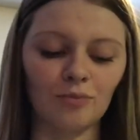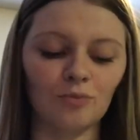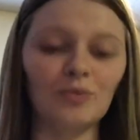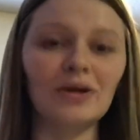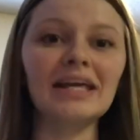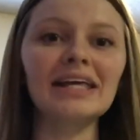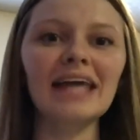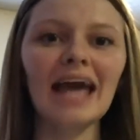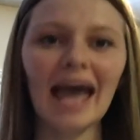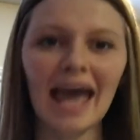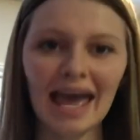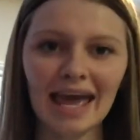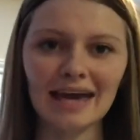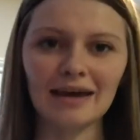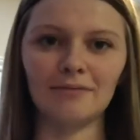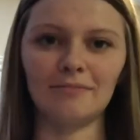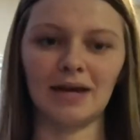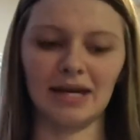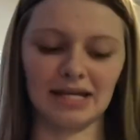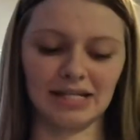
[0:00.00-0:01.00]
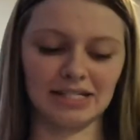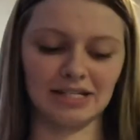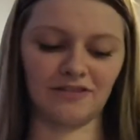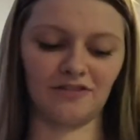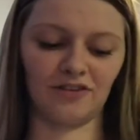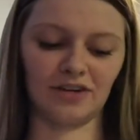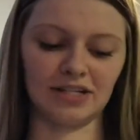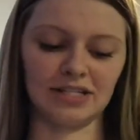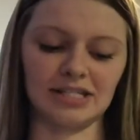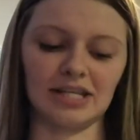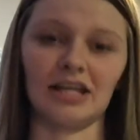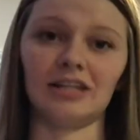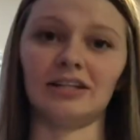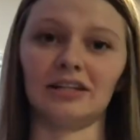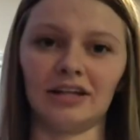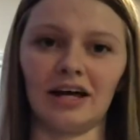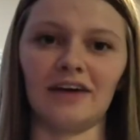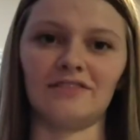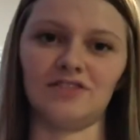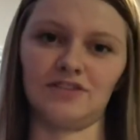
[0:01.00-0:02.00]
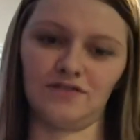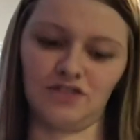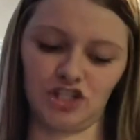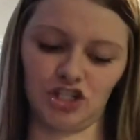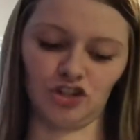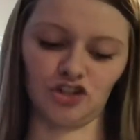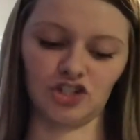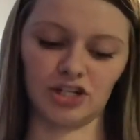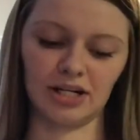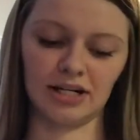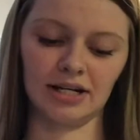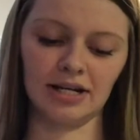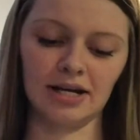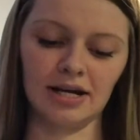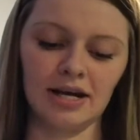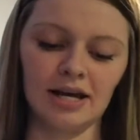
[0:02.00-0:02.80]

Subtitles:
we can make a difference in the lives of children.